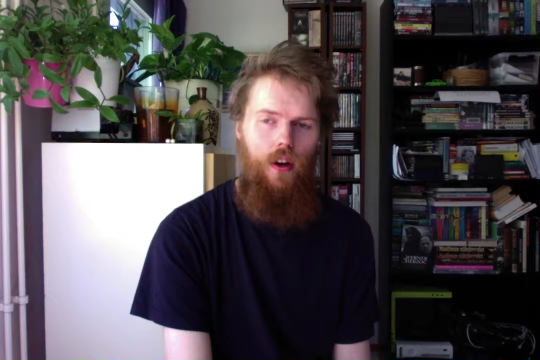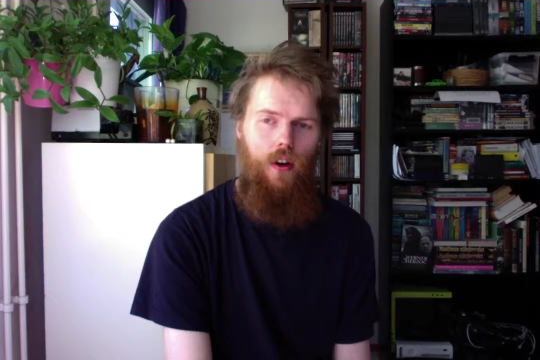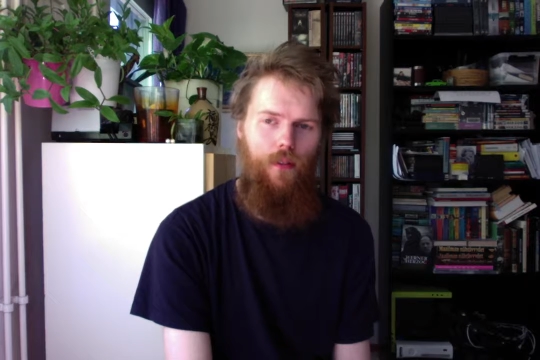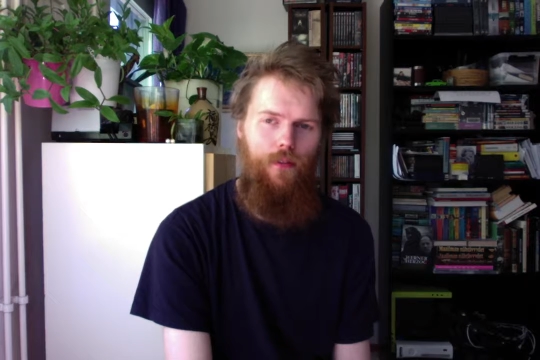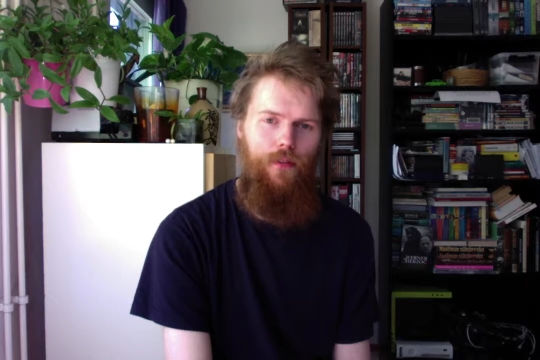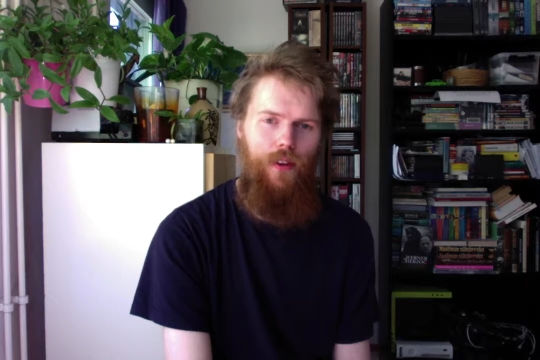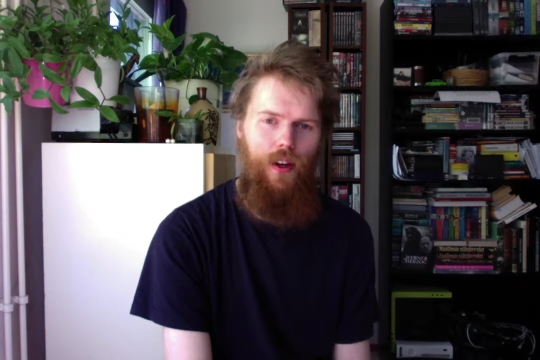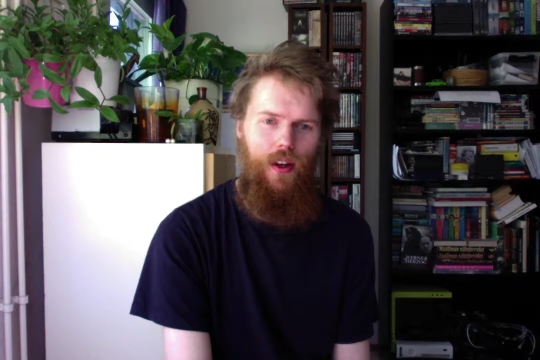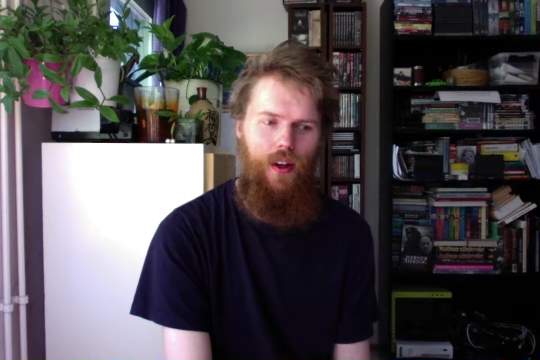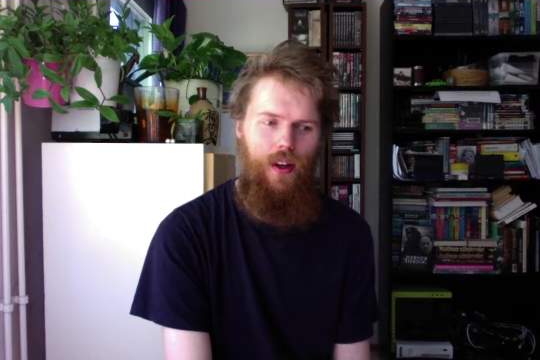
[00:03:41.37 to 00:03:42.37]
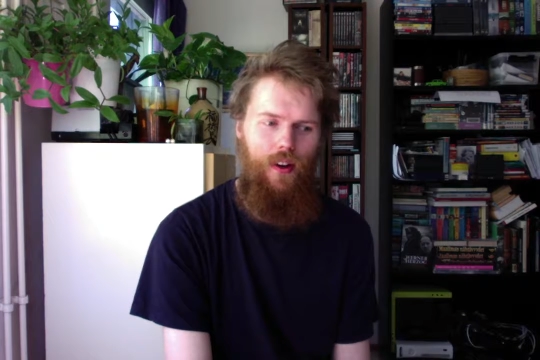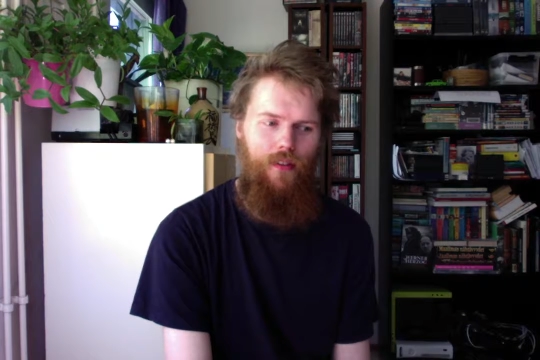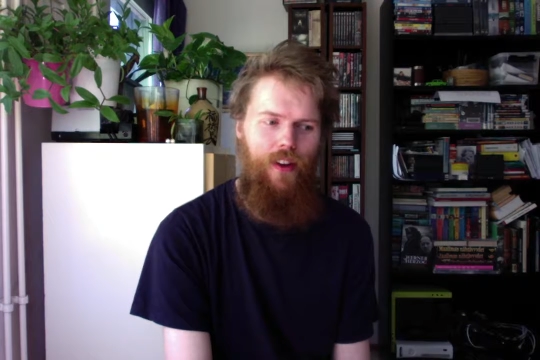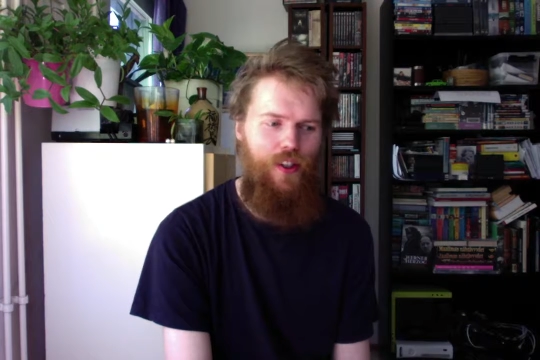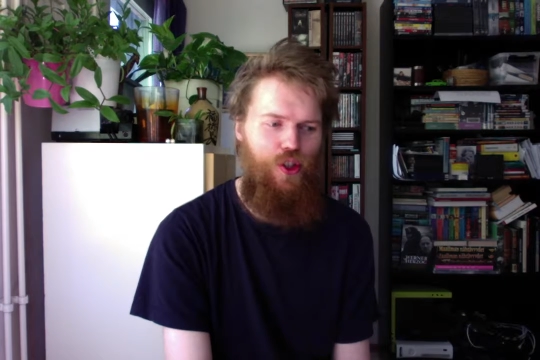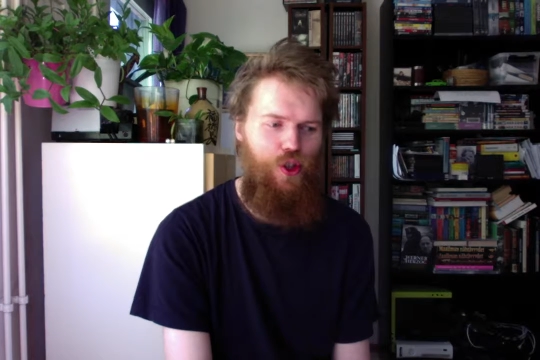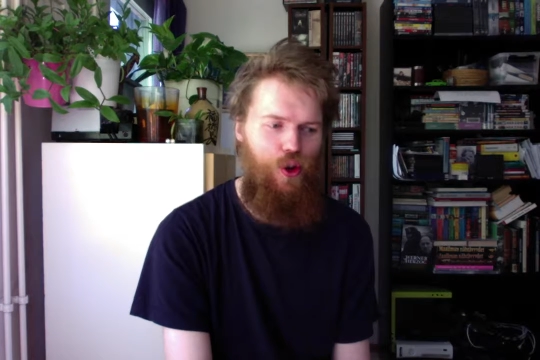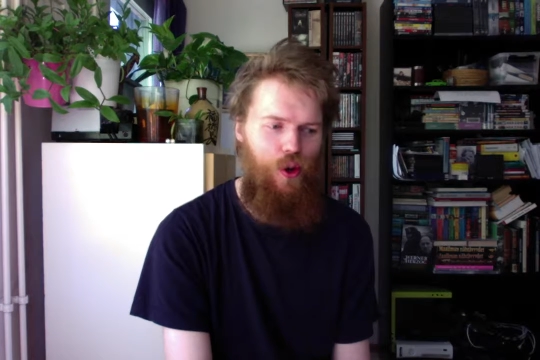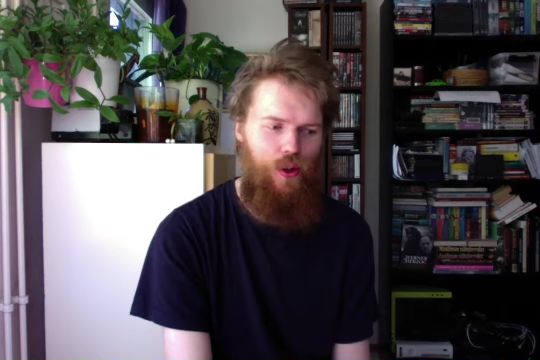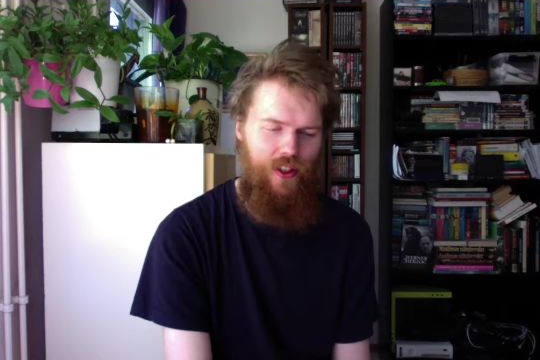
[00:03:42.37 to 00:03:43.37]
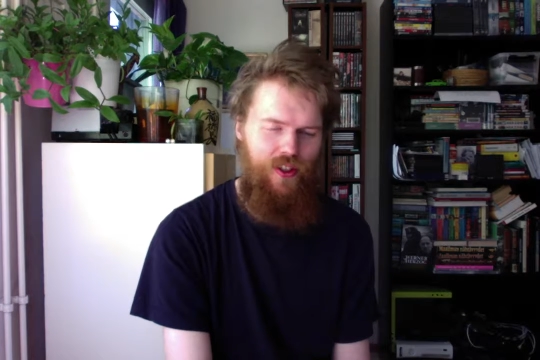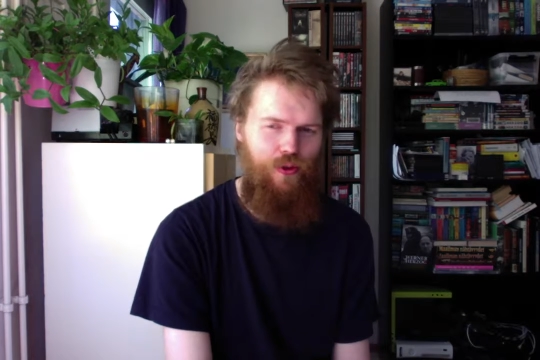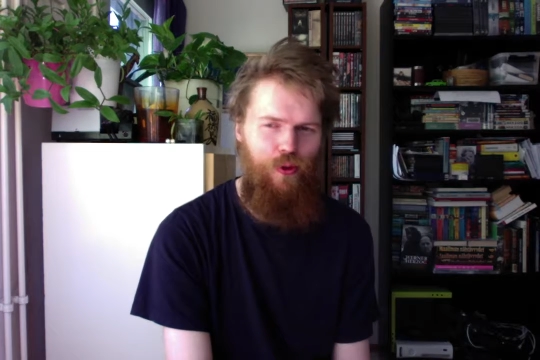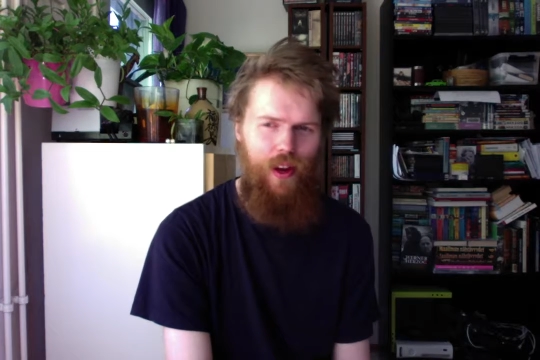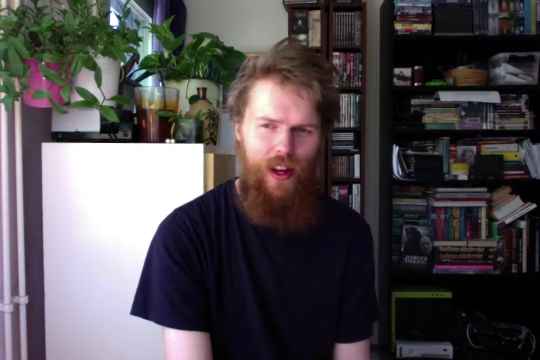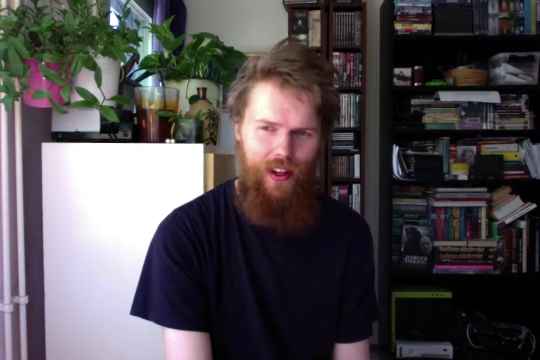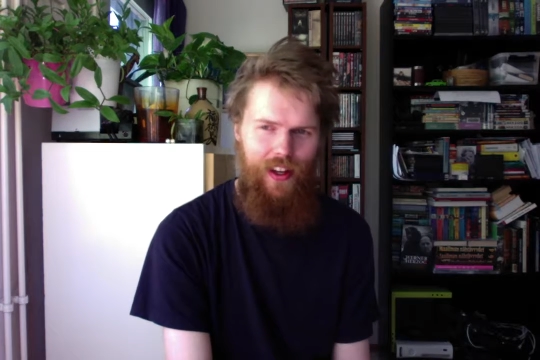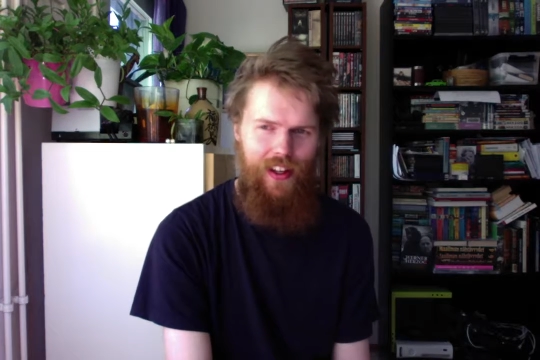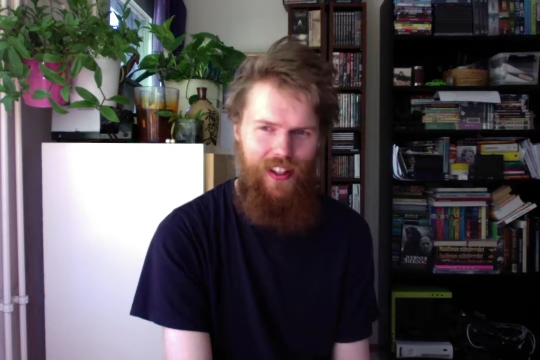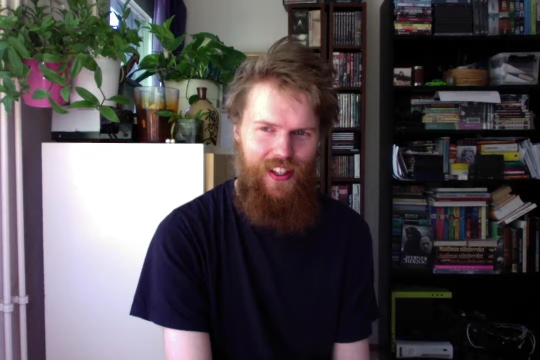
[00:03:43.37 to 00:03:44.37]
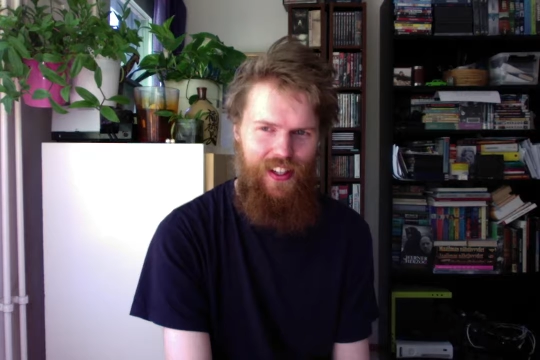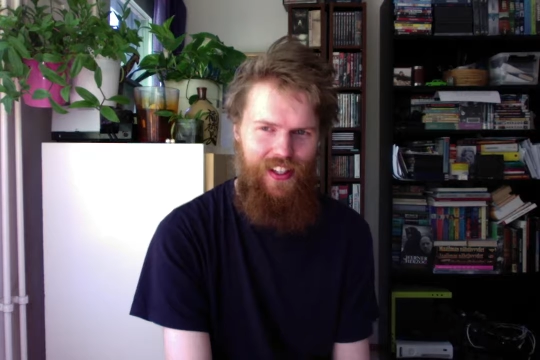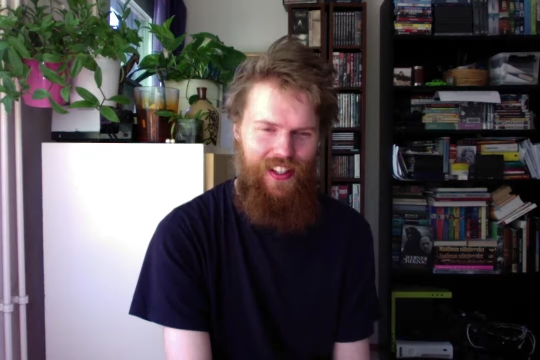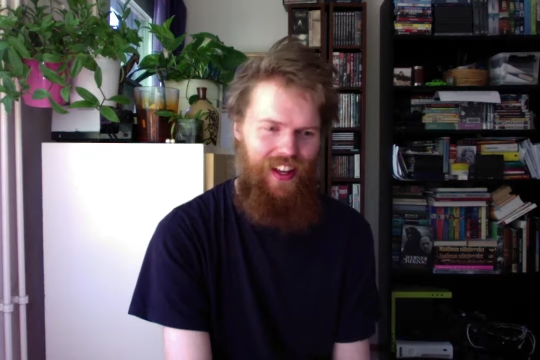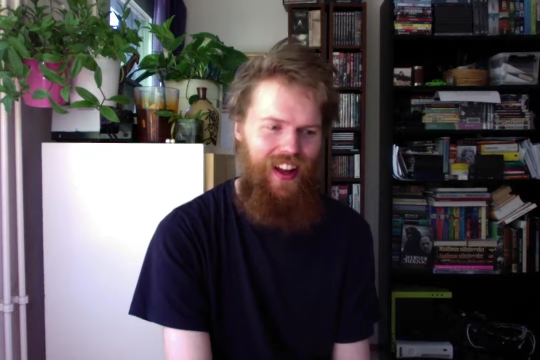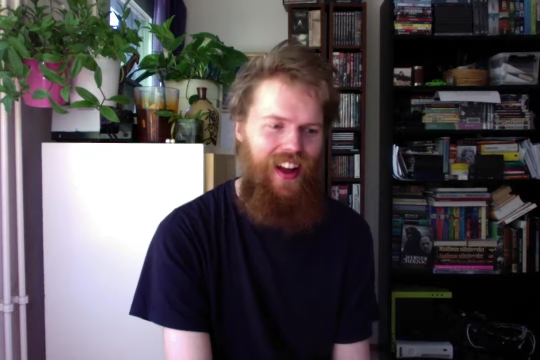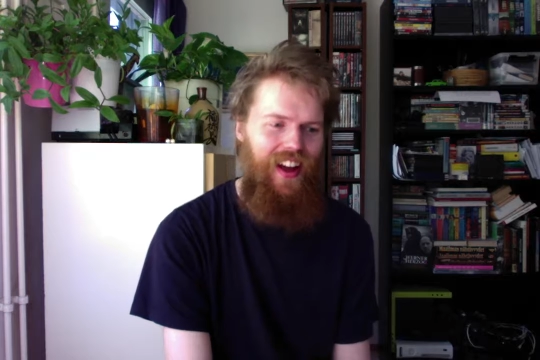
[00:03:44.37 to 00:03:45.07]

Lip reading: of very short screen kisses